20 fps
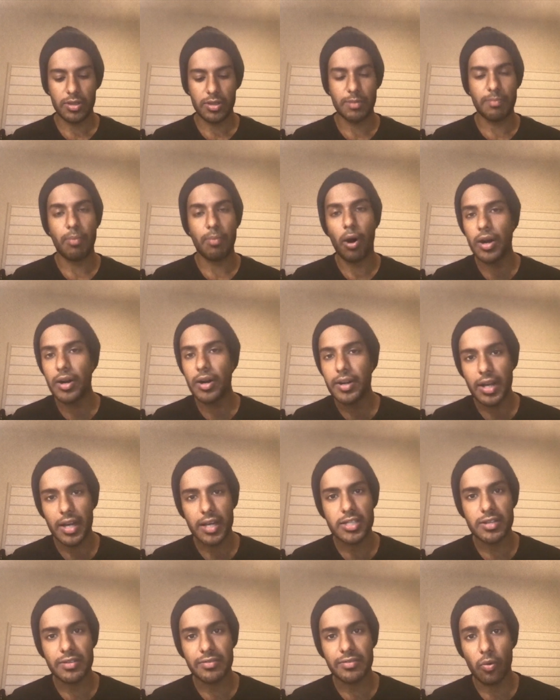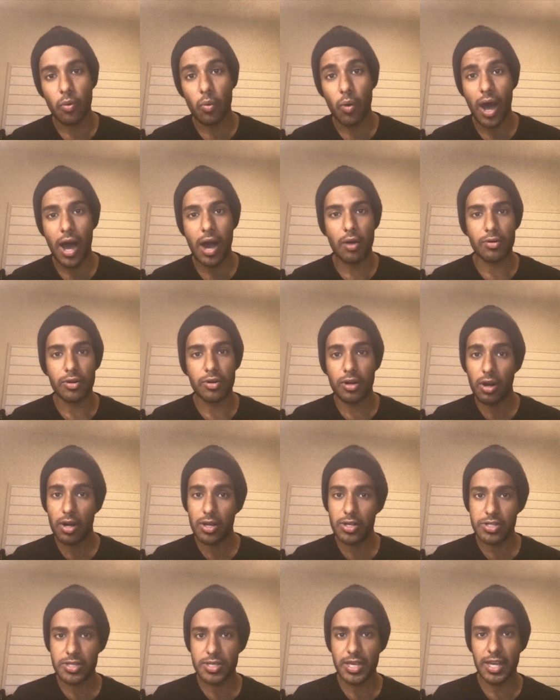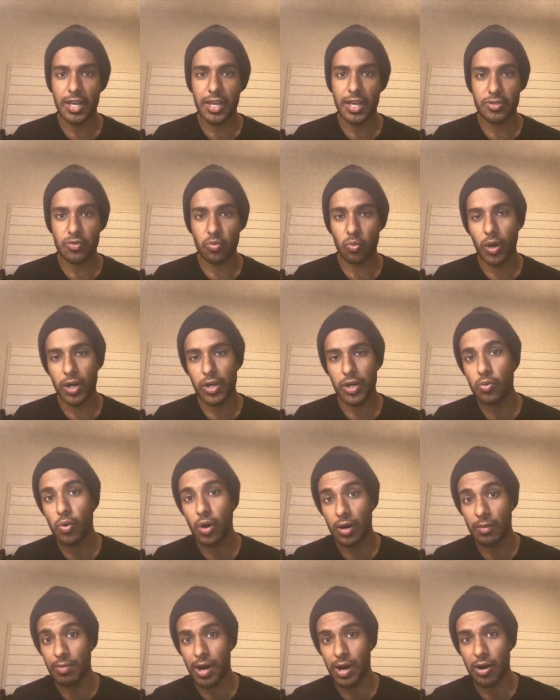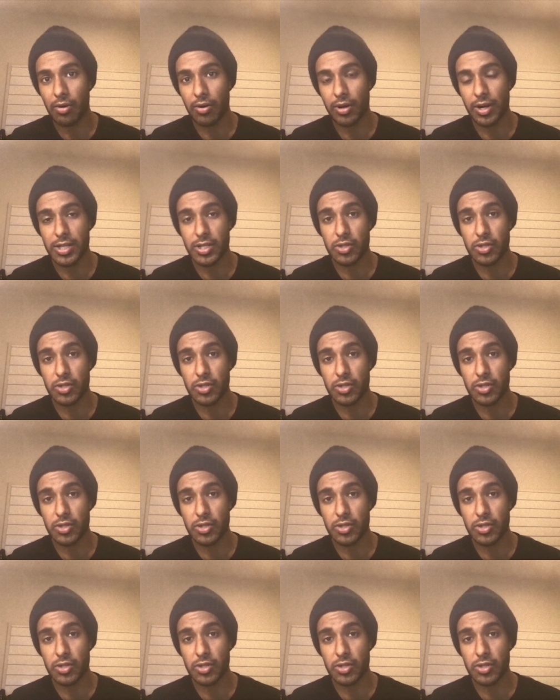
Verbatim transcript: the politics of how to launch things, what you want to prioritize.